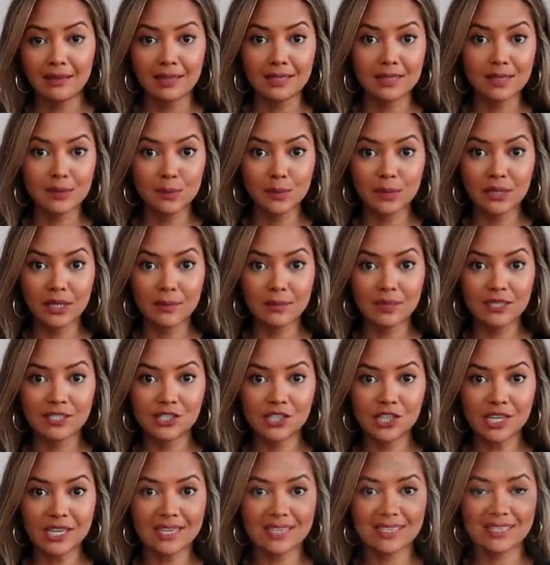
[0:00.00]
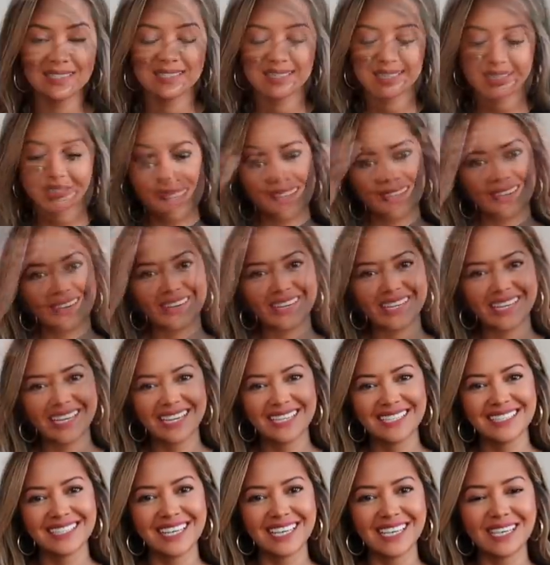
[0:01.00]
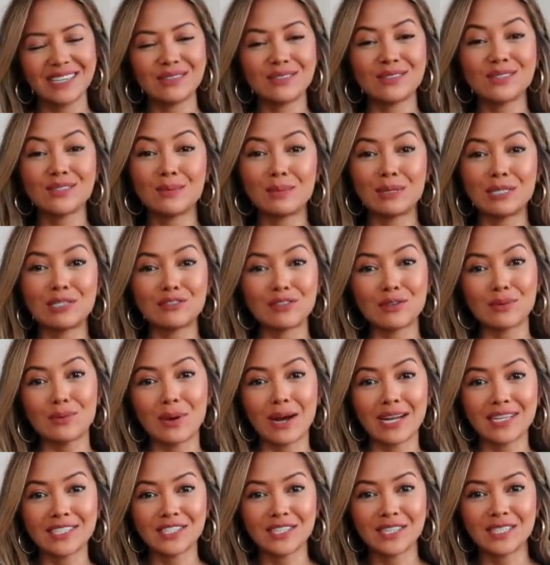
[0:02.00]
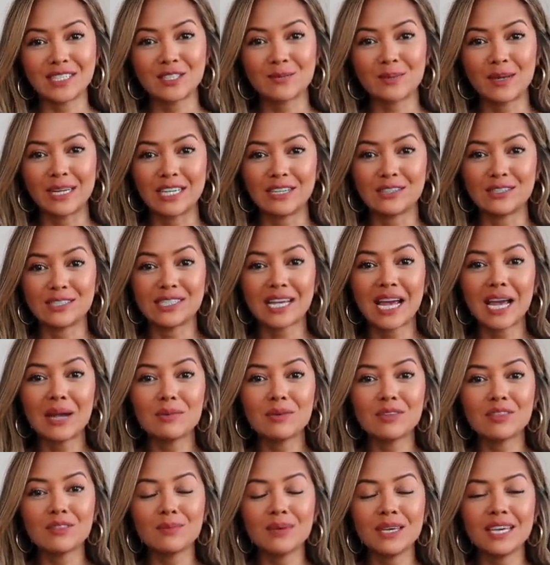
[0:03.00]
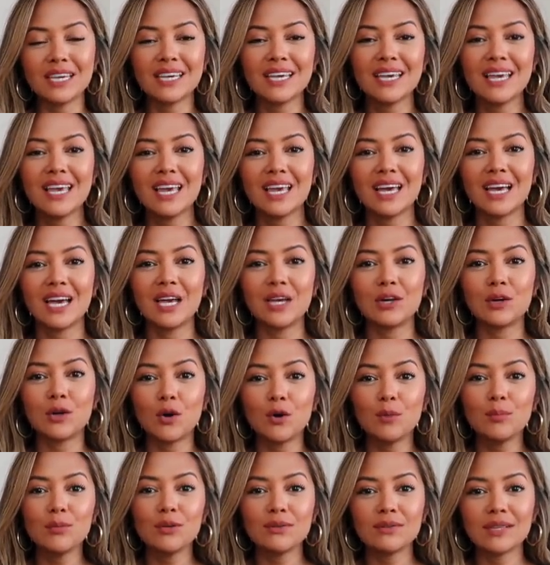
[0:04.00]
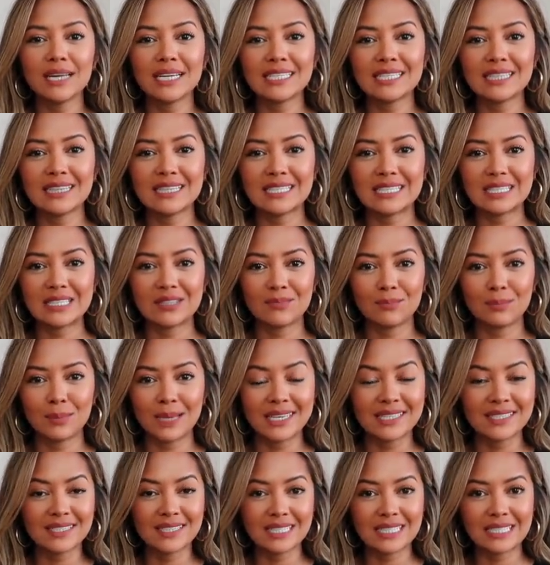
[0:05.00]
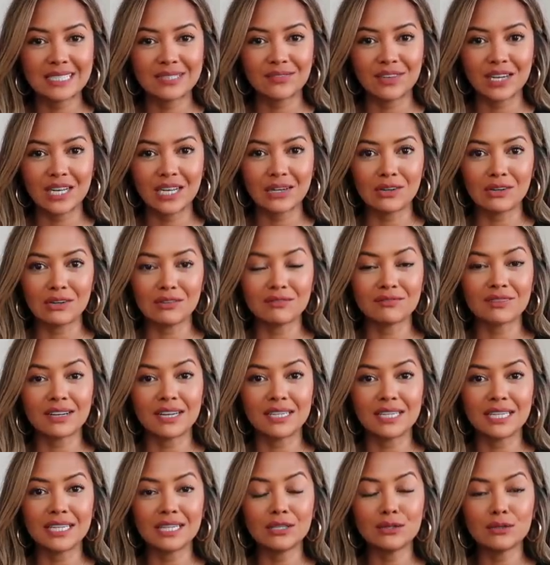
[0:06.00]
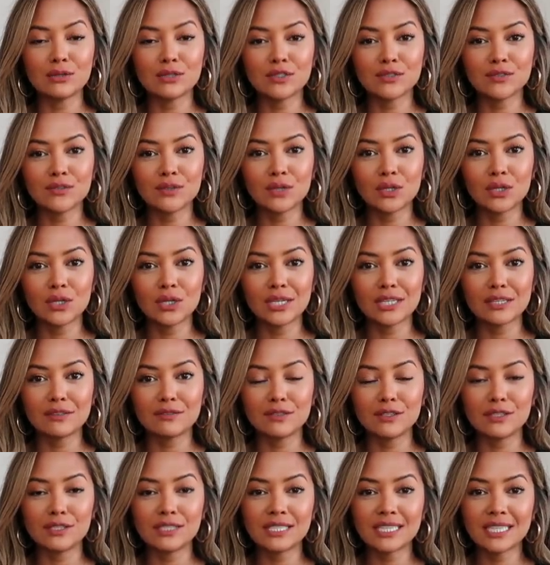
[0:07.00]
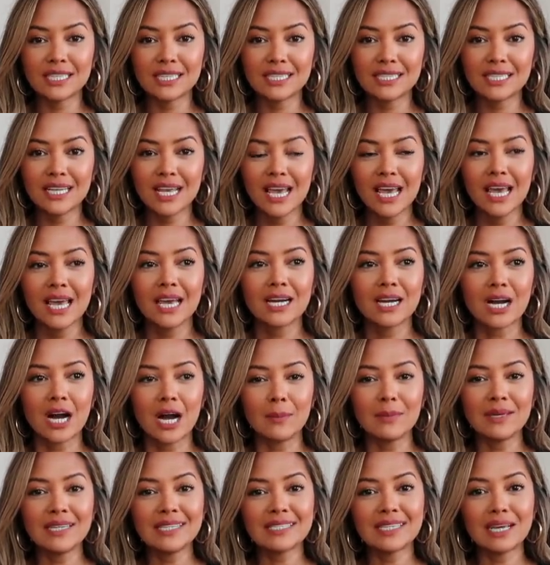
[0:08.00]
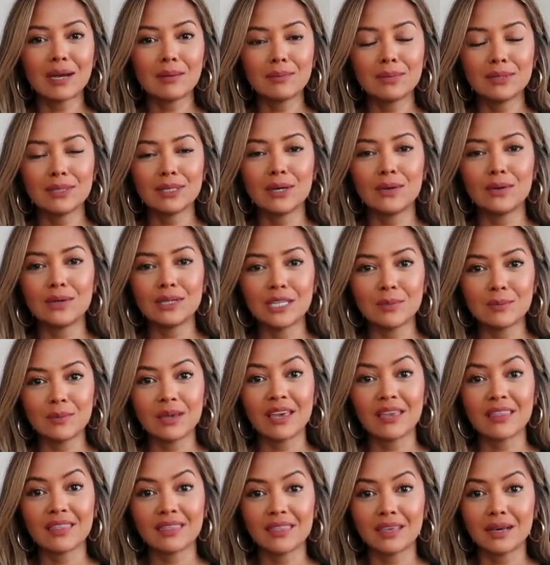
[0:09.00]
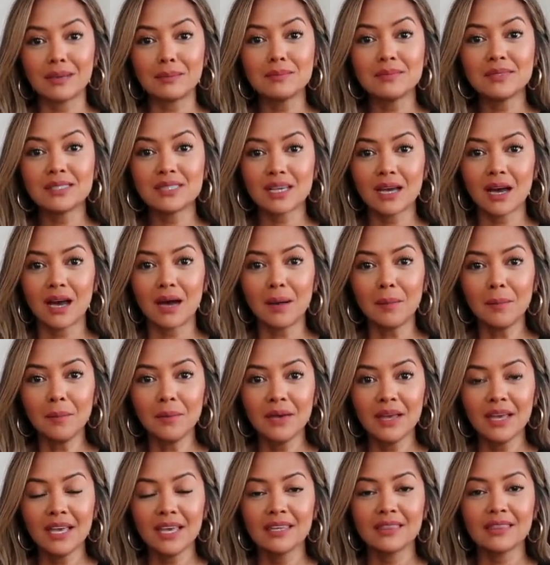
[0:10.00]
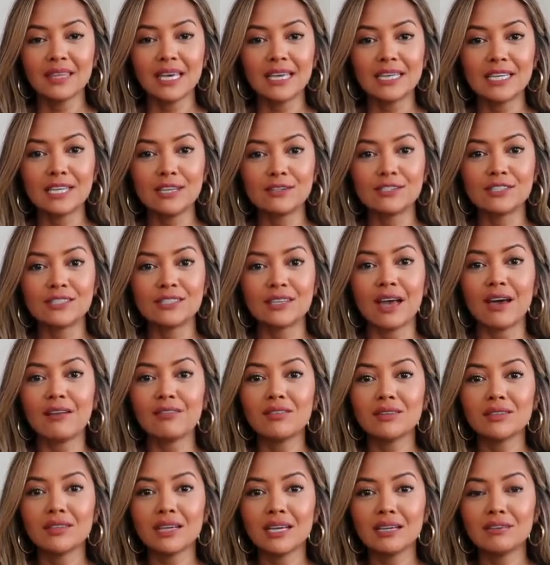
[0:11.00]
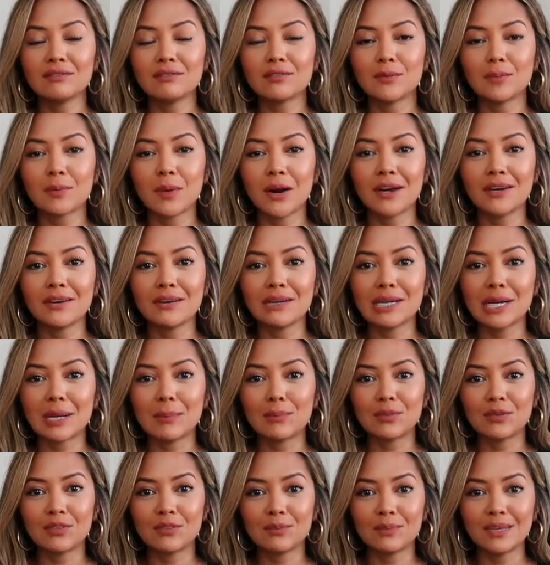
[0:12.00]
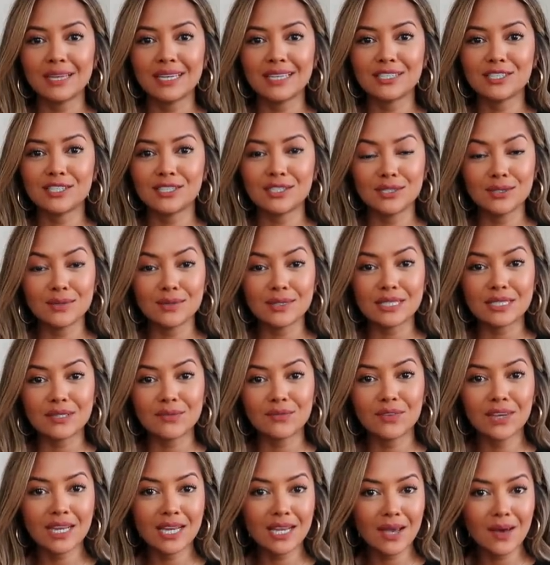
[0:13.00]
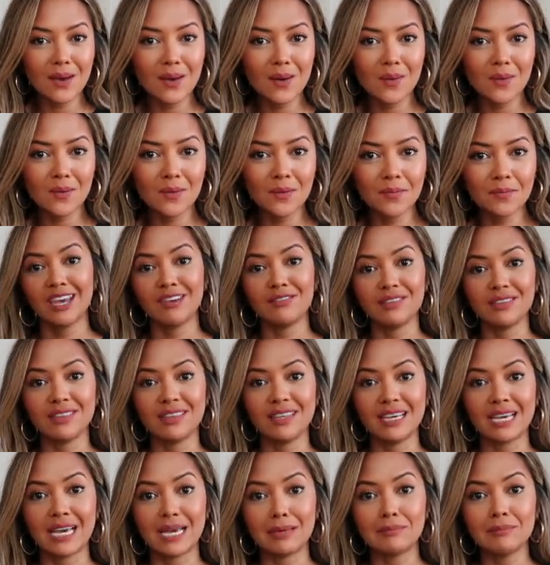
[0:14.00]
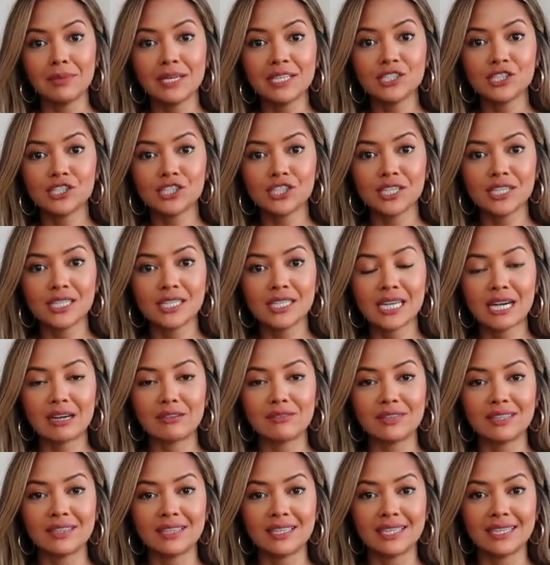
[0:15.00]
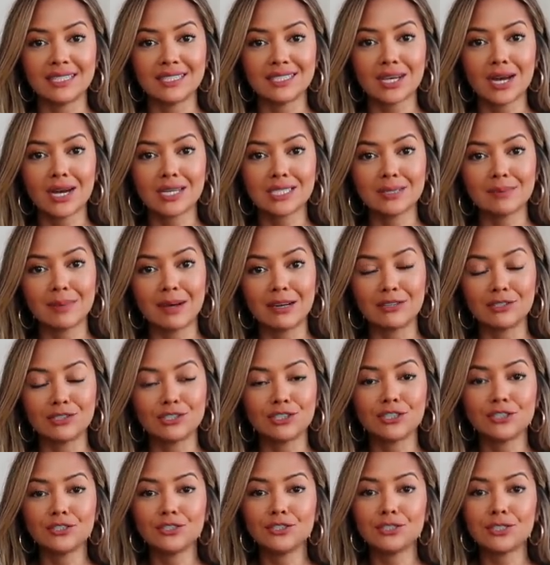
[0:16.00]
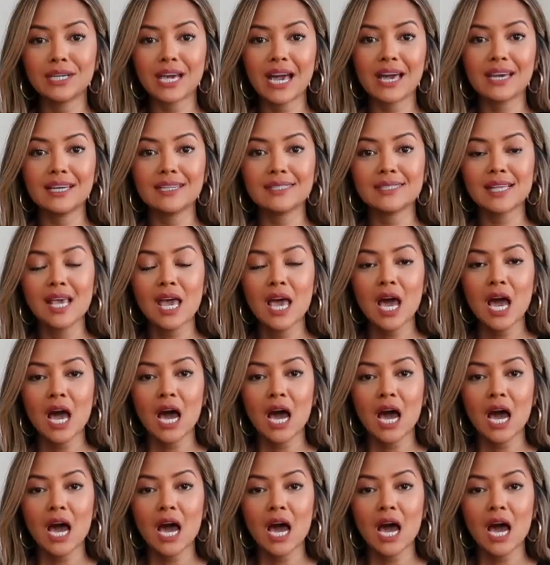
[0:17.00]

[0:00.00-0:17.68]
that's pretty much it. All right, you guys, thank you so much for watching, spending your time with me. I hope you liked this basics video and found it useful. If you did, comment down below and give me a thumbs up. Thank you to Everlane for partnering up with me to do this video. Everything I mentioned, everything I talked about and showed you guys